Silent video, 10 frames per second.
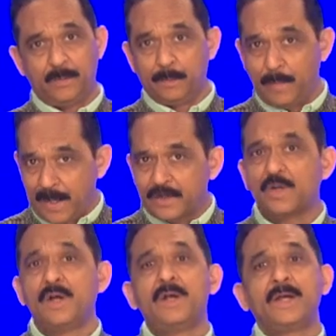But
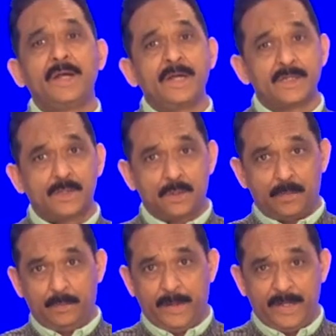his
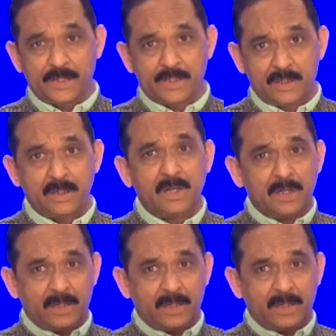minister,